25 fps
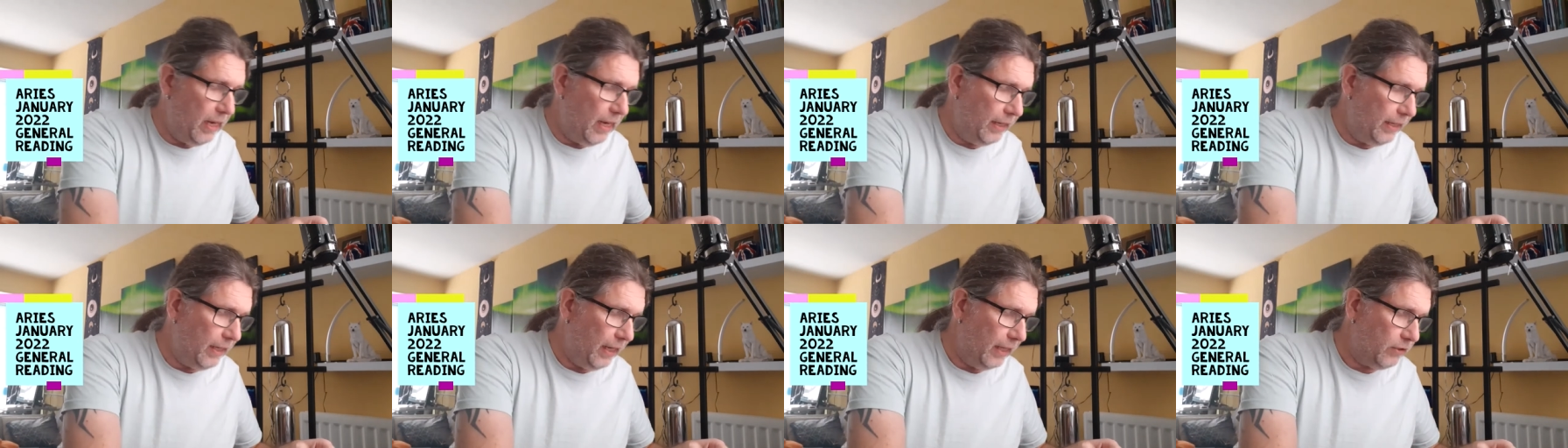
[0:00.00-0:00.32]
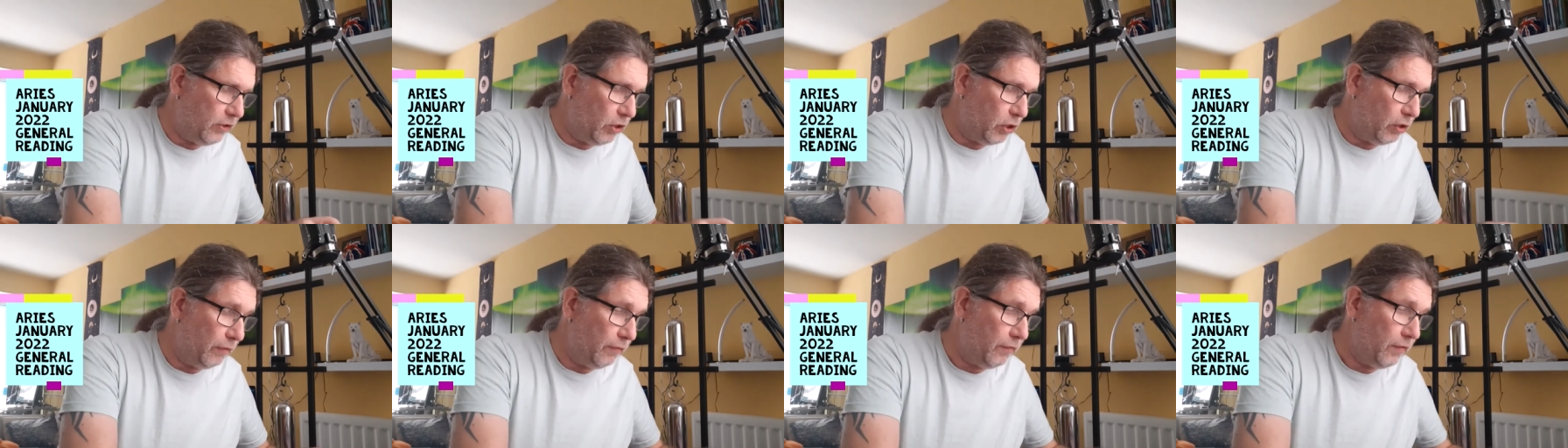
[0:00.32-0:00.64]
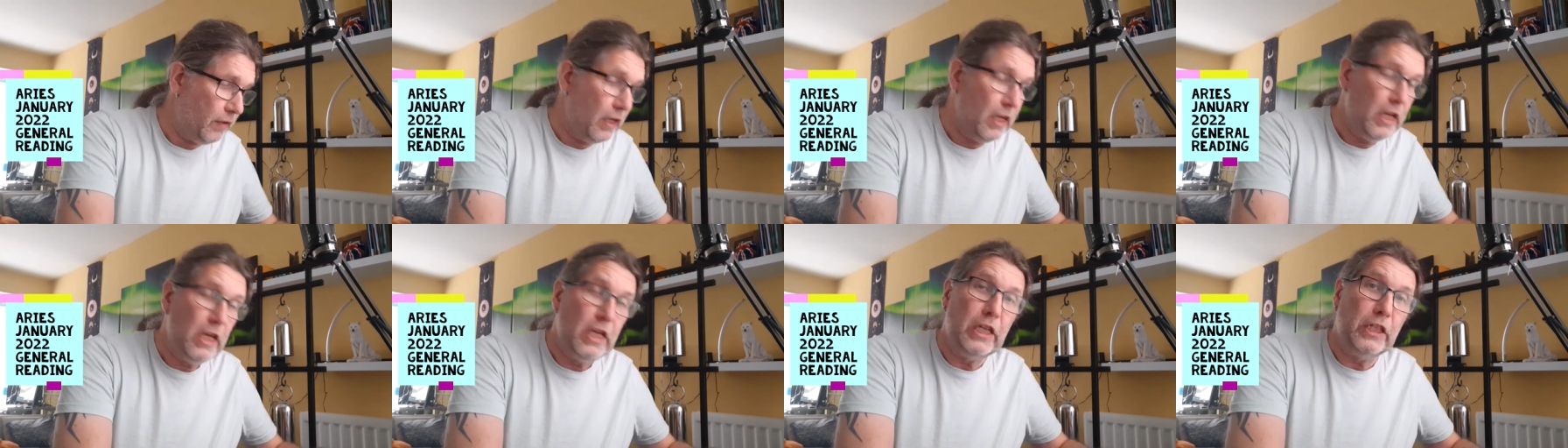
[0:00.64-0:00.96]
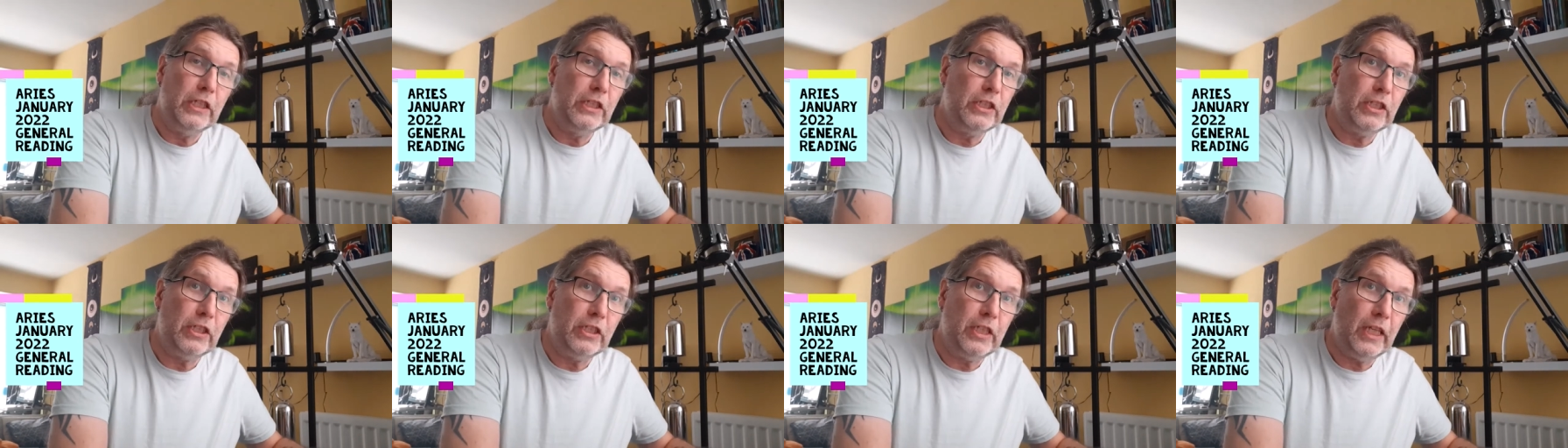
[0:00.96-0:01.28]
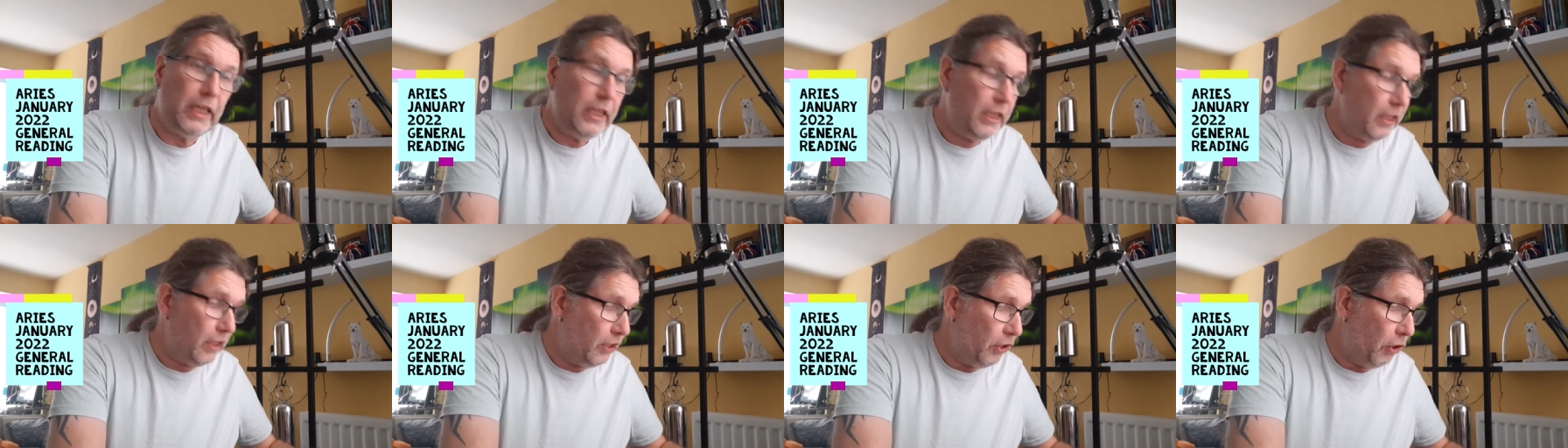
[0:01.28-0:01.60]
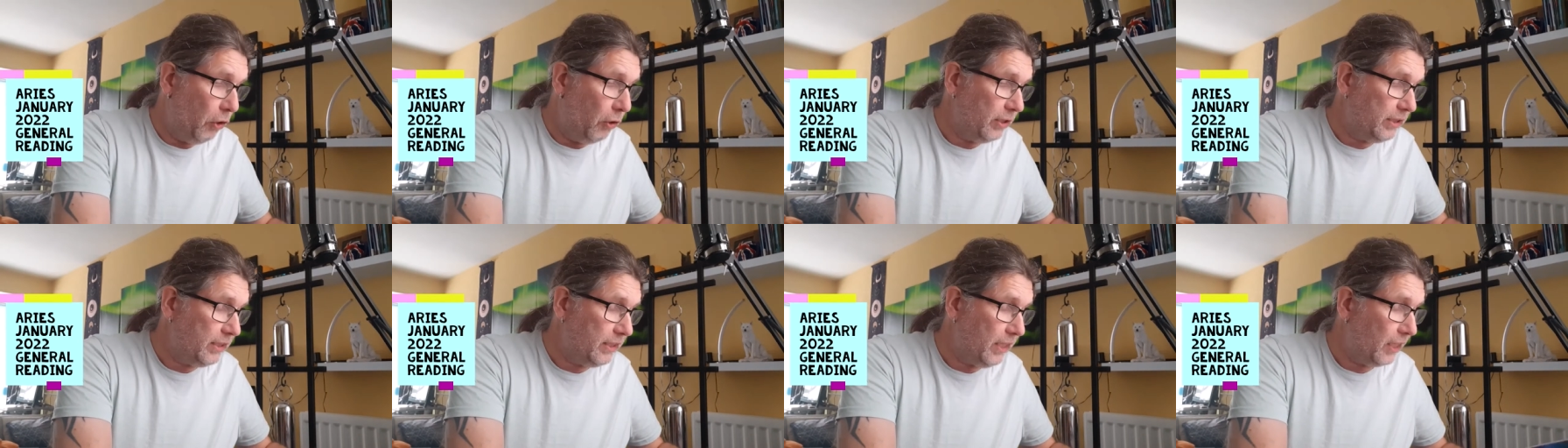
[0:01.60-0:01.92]
and they sort of stick
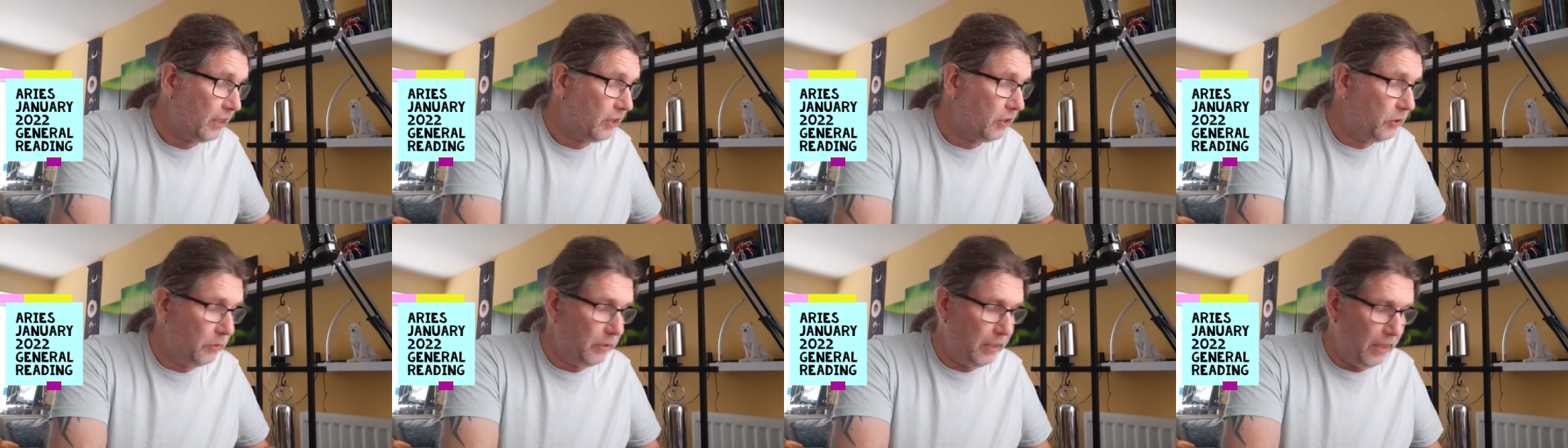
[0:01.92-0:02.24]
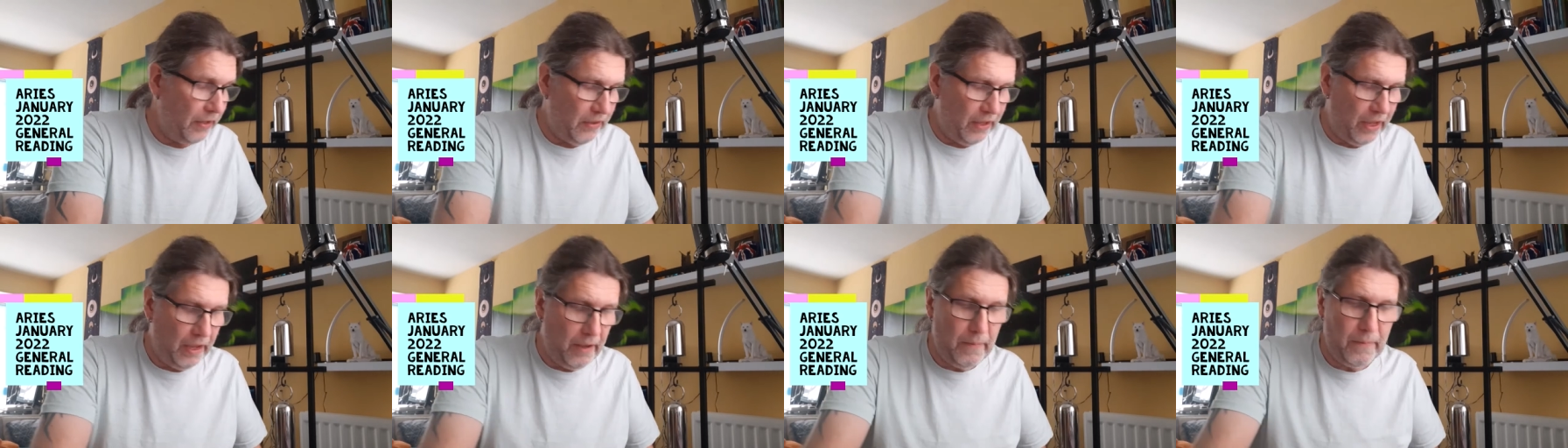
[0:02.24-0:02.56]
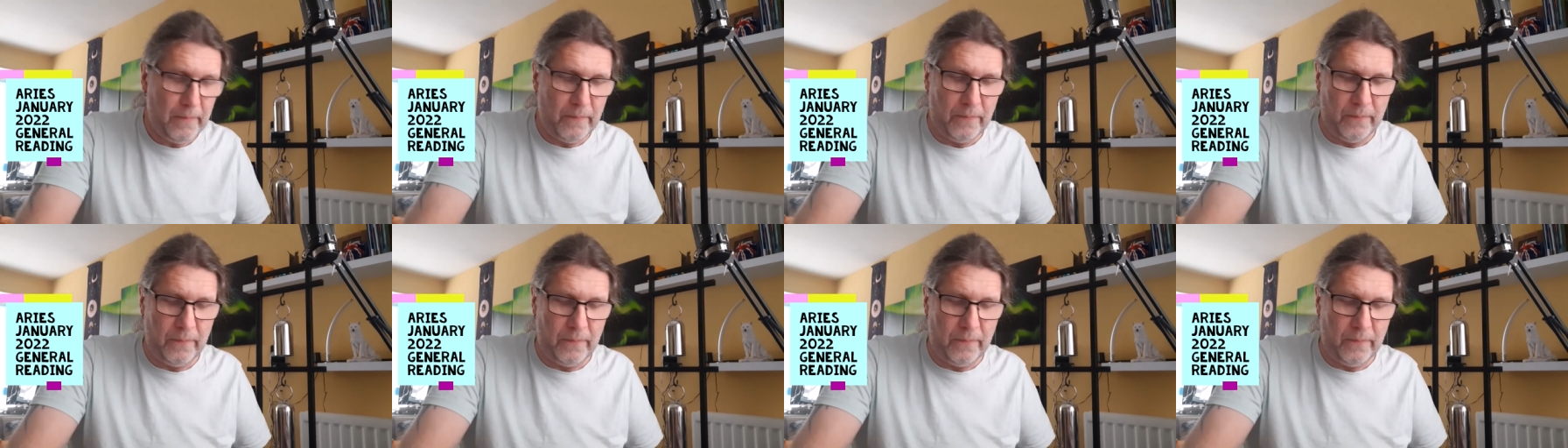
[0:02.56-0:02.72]
or stuck together.